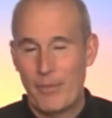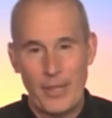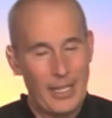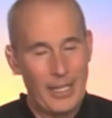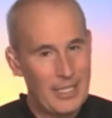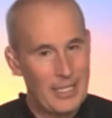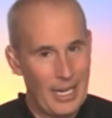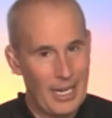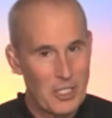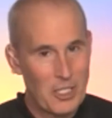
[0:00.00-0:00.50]

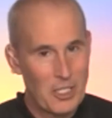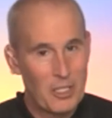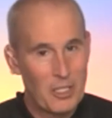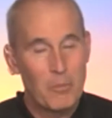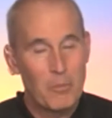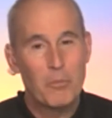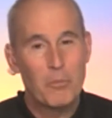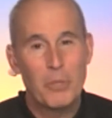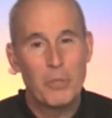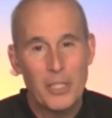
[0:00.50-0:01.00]
a
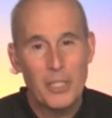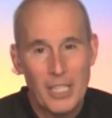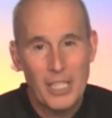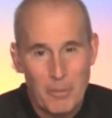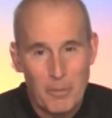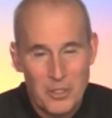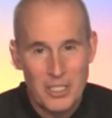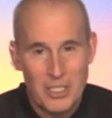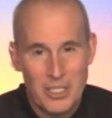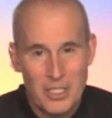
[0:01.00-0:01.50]
dozen
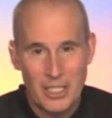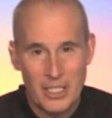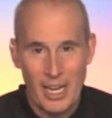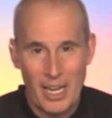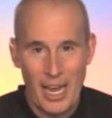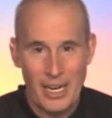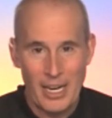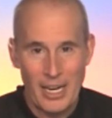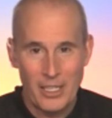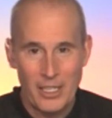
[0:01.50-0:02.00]
pull-ups
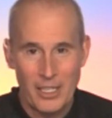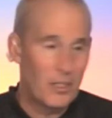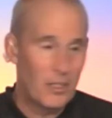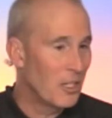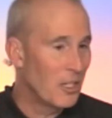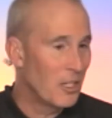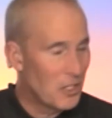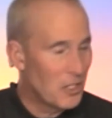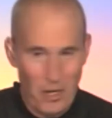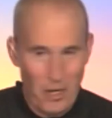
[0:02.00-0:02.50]
today. You're going
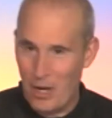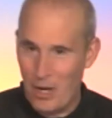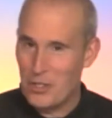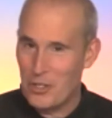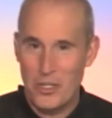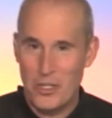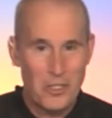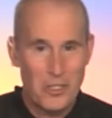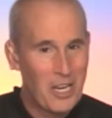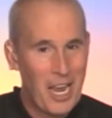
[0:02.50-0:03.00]
to
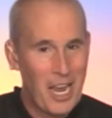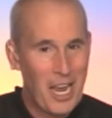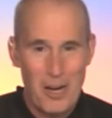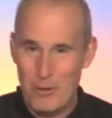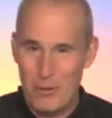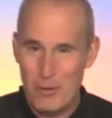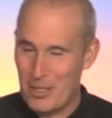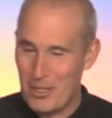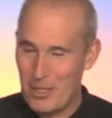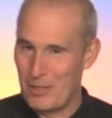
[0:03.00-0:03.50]
start your day
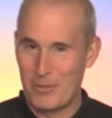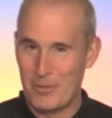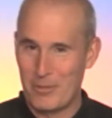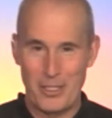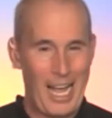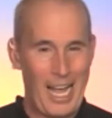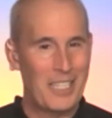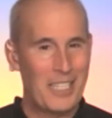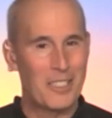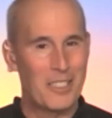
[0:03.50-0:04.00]
with a
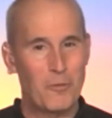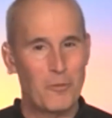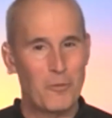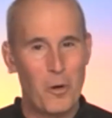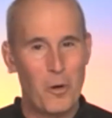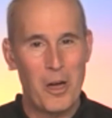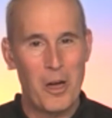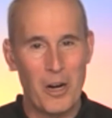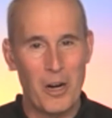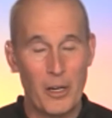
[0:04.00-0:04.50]
glass of
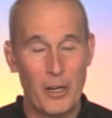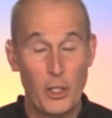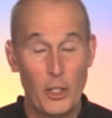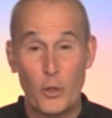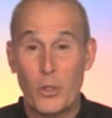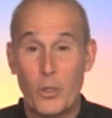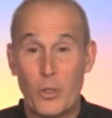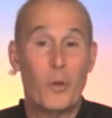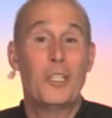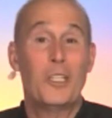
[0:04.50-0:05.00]
water.
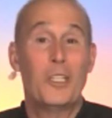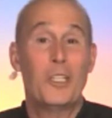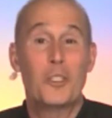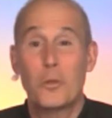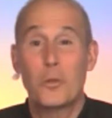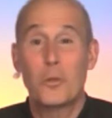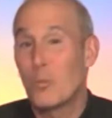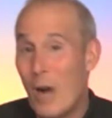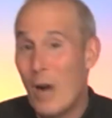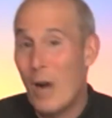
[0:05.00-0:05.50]
You're going
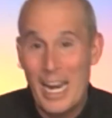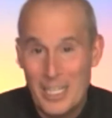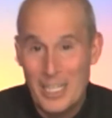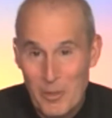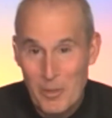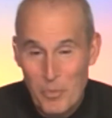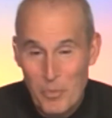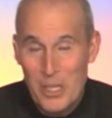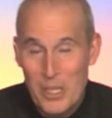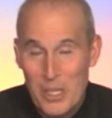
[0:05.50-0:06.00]
to write
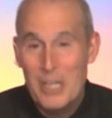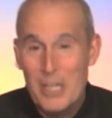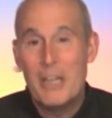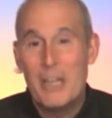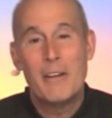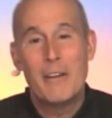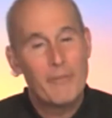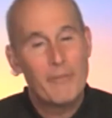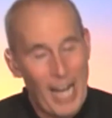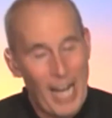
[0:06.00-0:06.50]

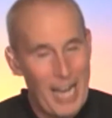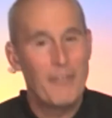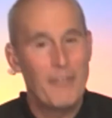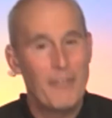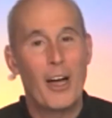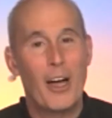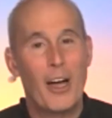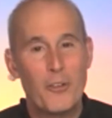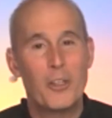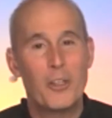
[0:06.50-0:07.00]

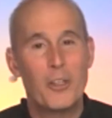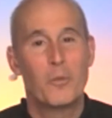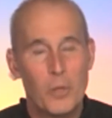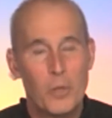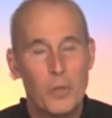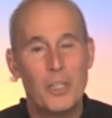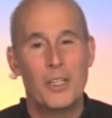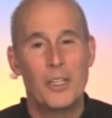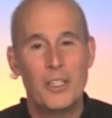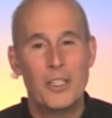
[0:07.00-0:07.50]
500
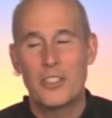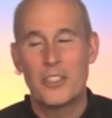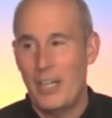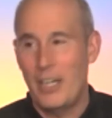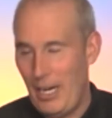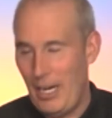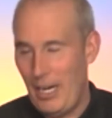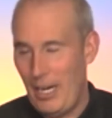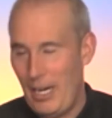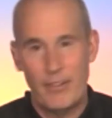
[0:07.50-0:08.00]
words
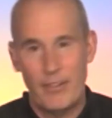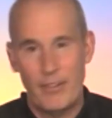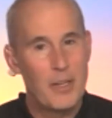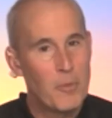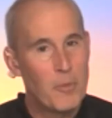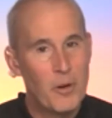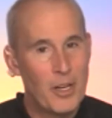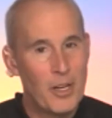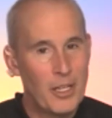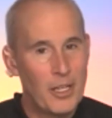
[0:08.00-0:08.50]
every
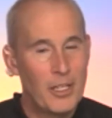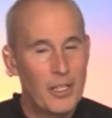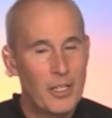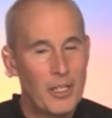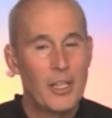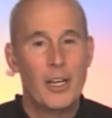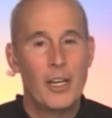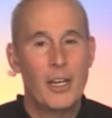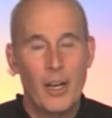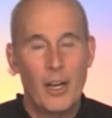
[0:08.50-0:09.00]
morning
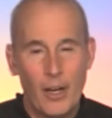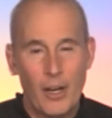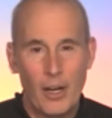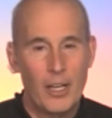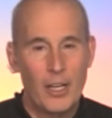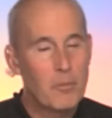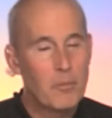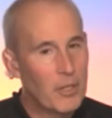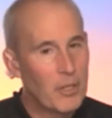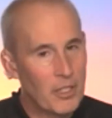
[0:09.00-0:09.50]

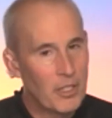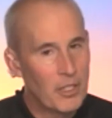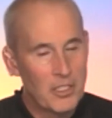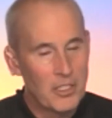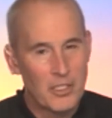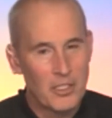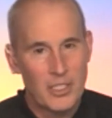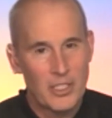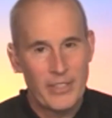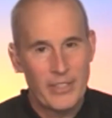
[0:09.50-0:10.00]
on
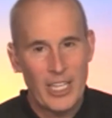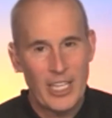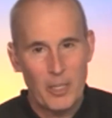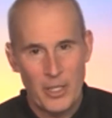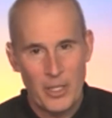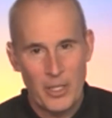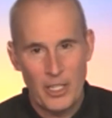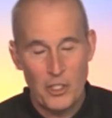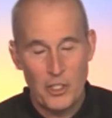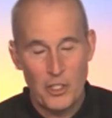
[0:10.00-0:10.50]
personal
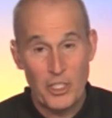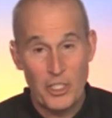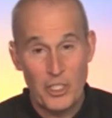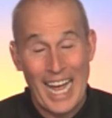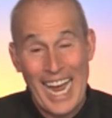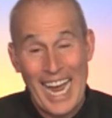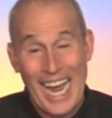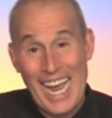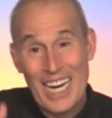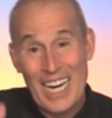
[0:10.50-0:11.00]
development issues.
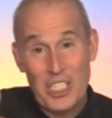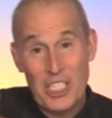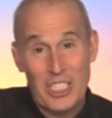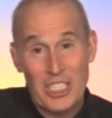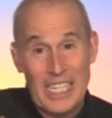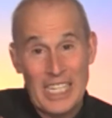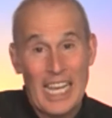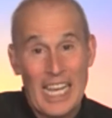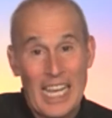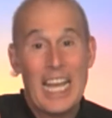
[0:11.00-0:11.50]
I
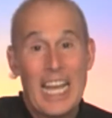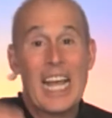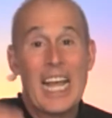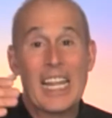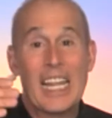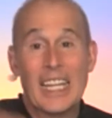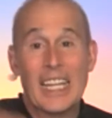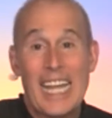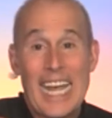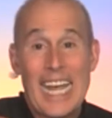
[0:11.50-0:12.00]
actually
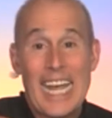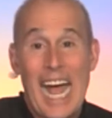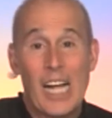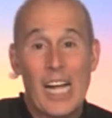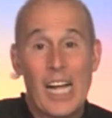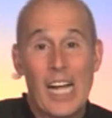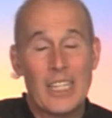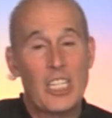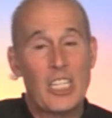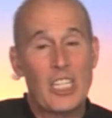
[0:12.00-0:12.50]
lay
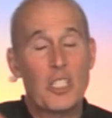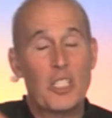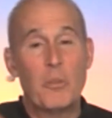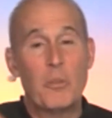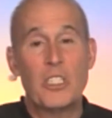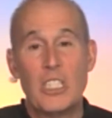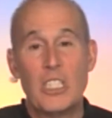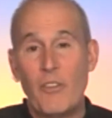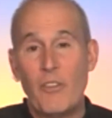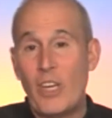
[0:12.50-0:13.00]
out these
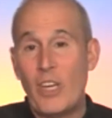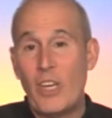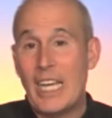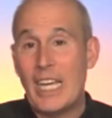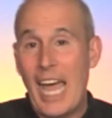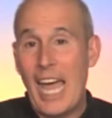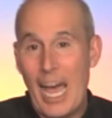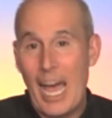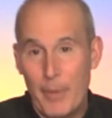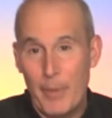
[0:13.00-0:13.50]
specific
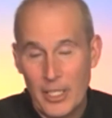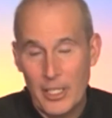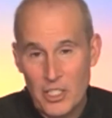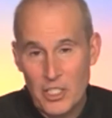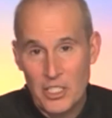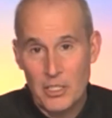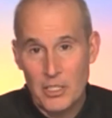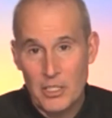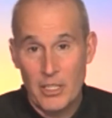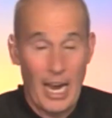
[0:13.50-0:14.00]

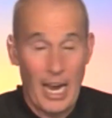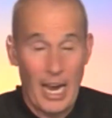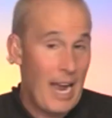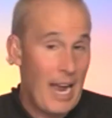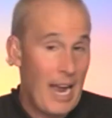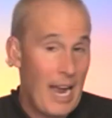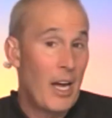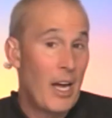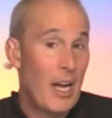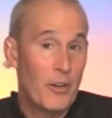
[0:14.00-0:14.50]
habits, I
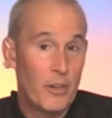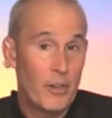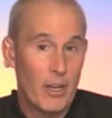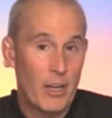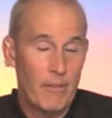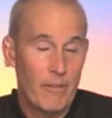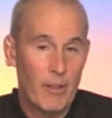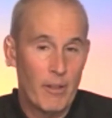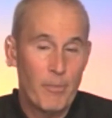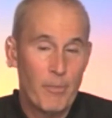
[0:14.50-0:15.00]
have 100
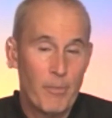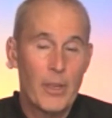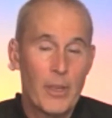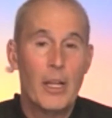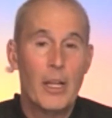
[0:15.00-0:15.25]
of them,